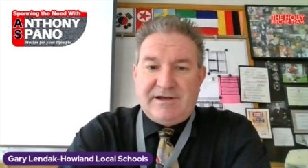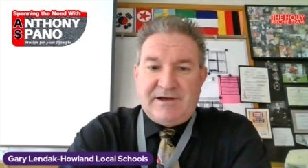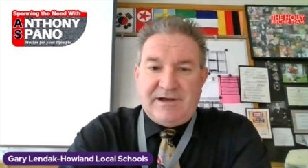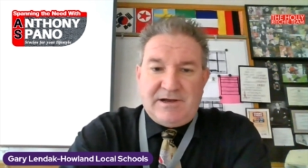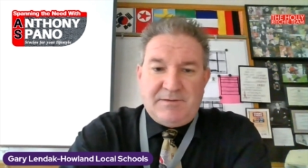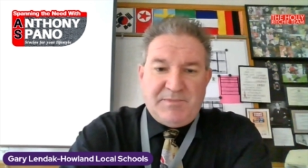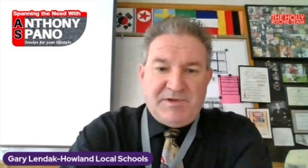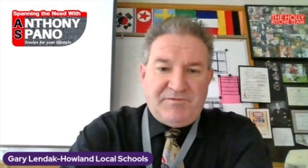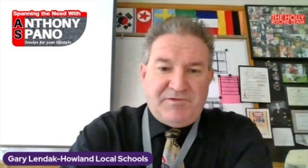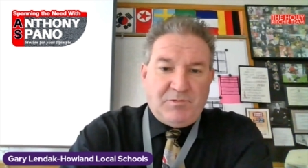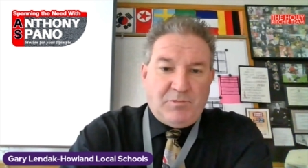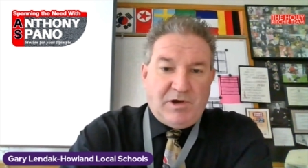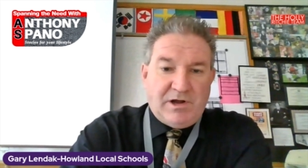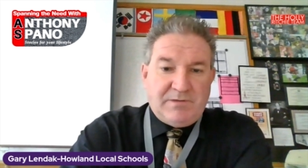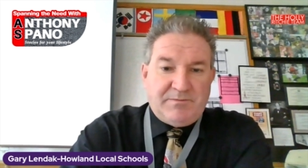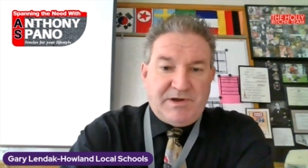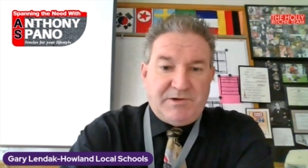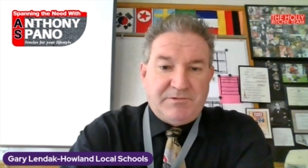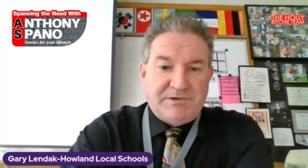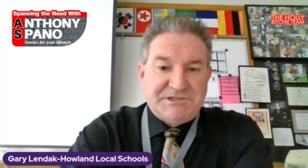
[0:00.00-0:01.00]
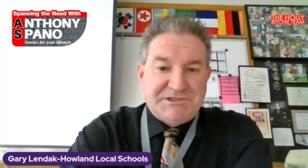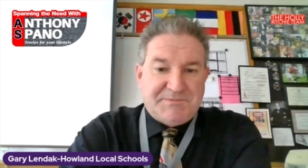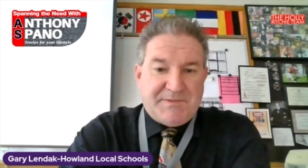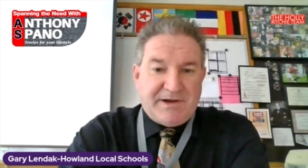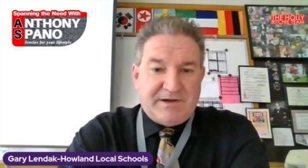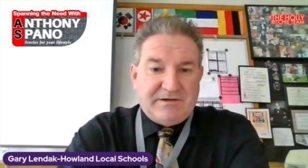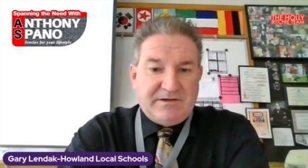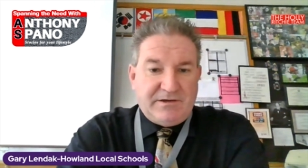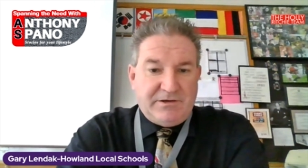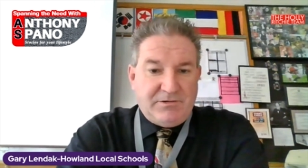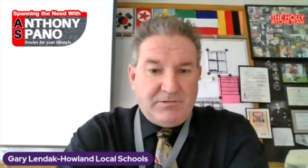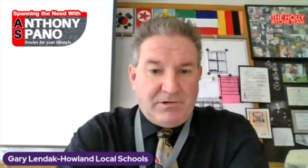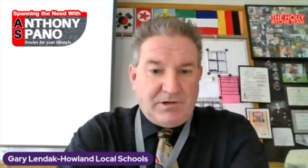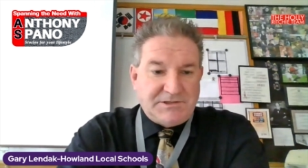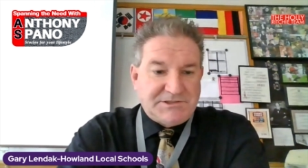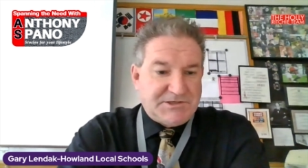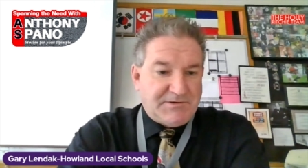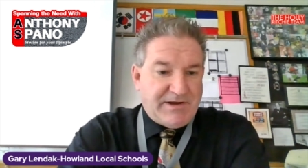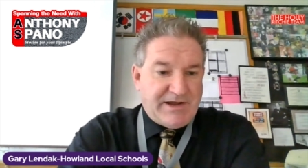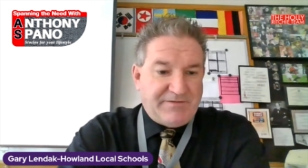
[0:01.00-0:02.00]
um, if you want to be respected, you
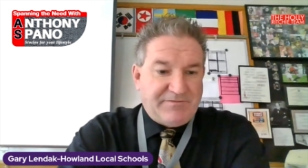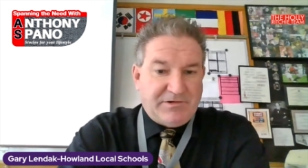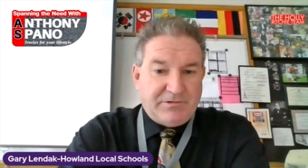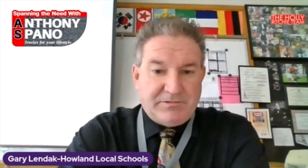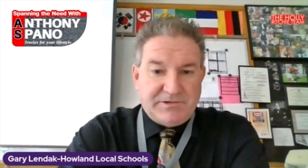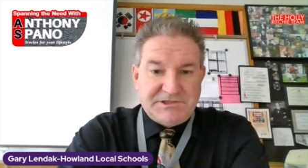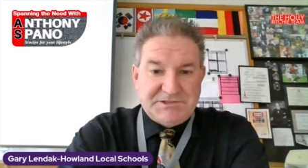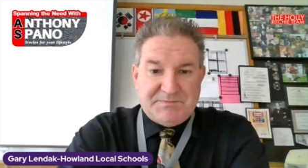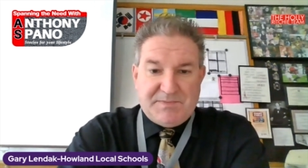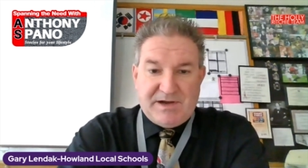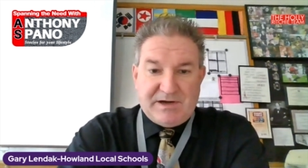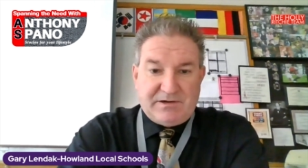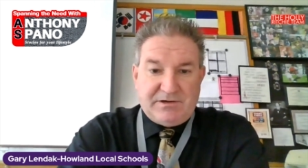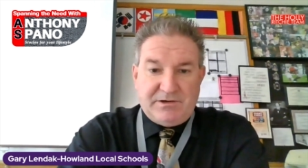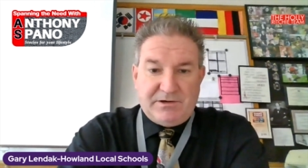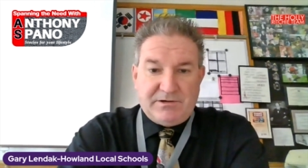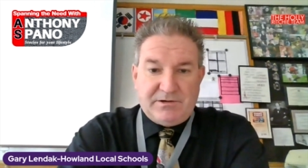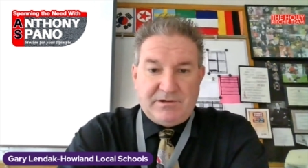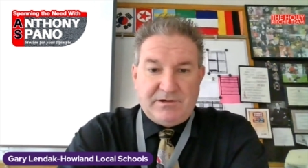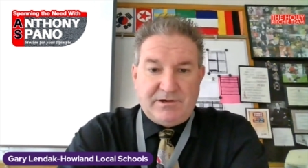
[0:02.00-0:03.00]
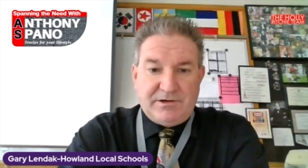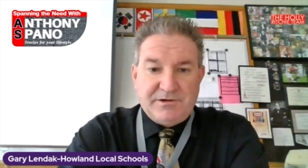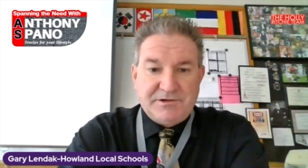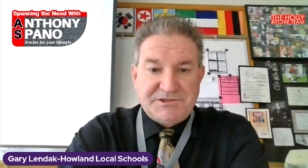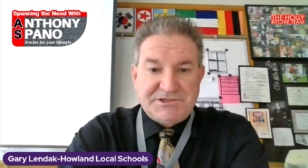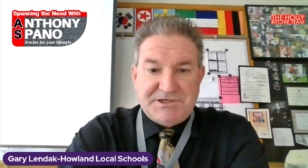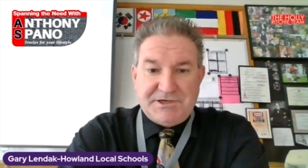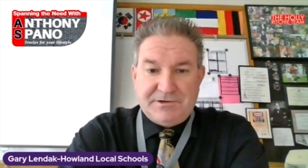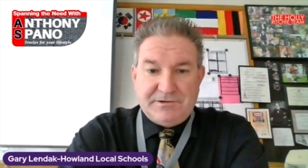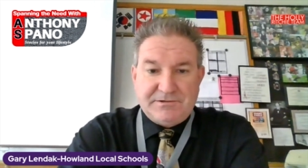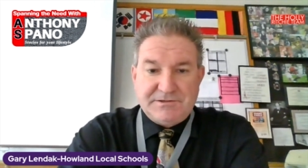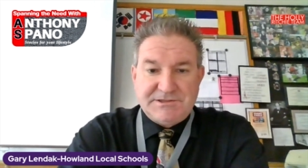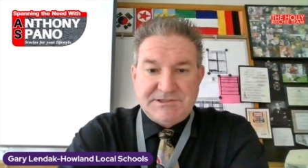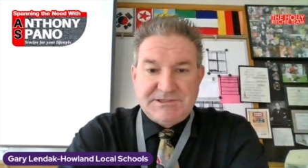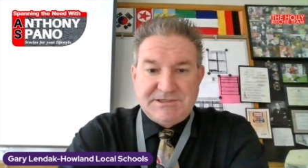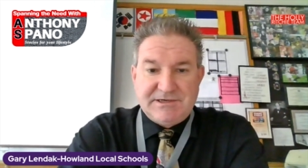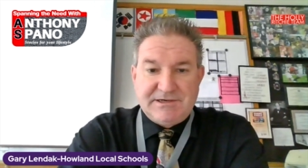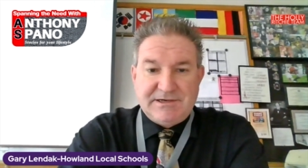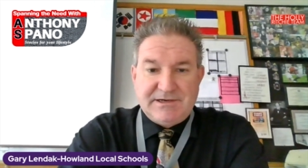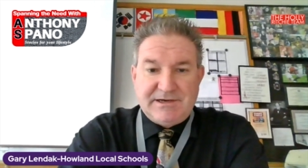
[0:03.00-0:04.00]
also have to respect your, your
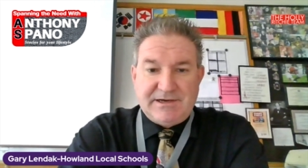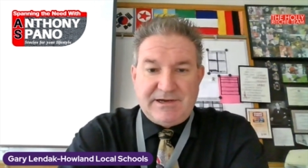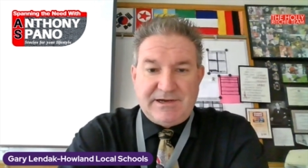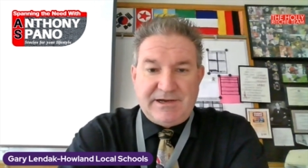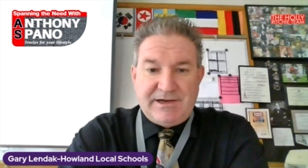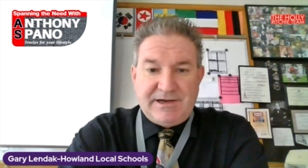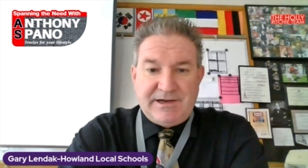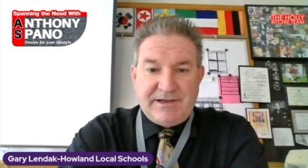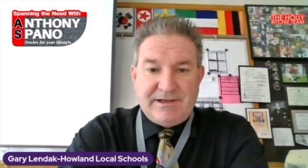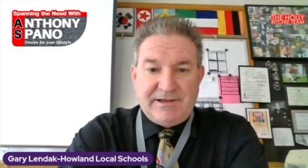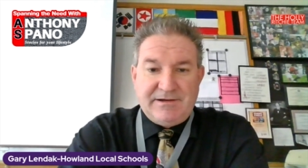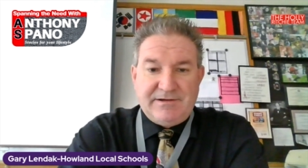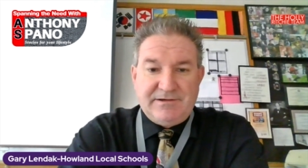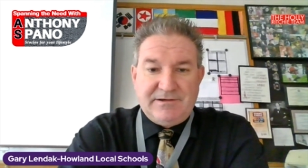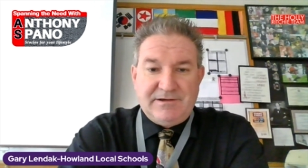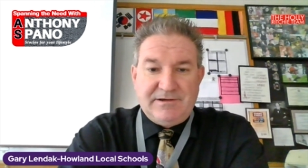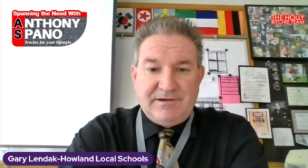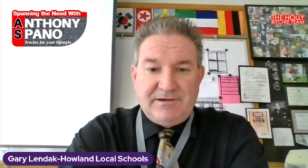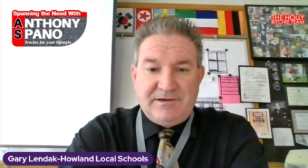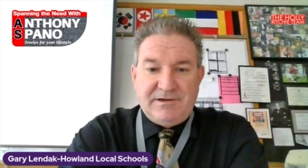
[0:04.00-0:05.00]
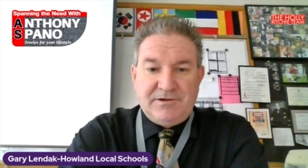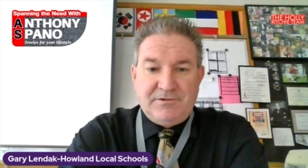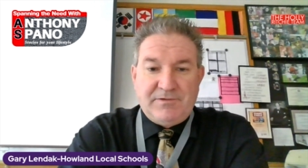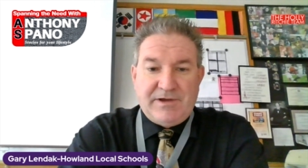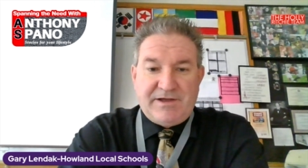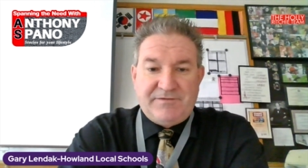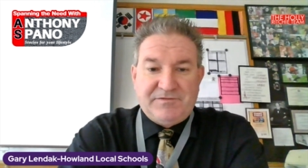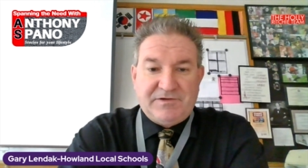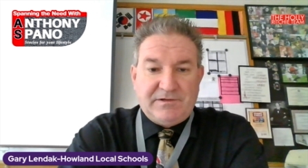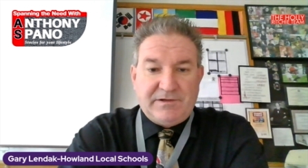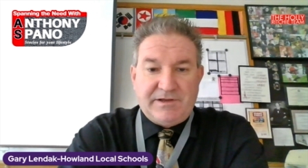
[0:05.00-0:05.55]
students and you have to